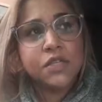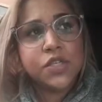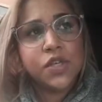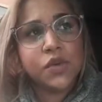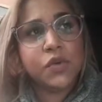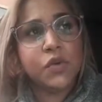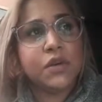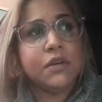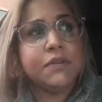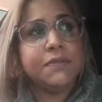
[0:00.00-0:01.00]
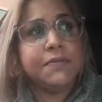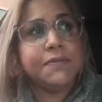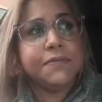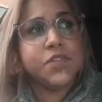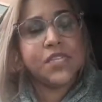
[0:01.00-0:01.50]
to
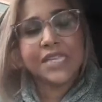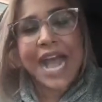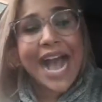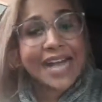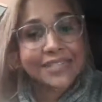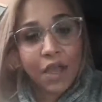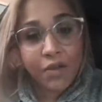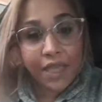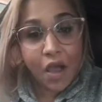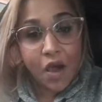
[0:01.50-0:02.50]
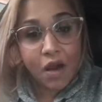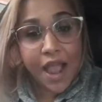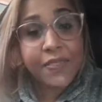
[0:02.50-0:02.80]
just ask how they are,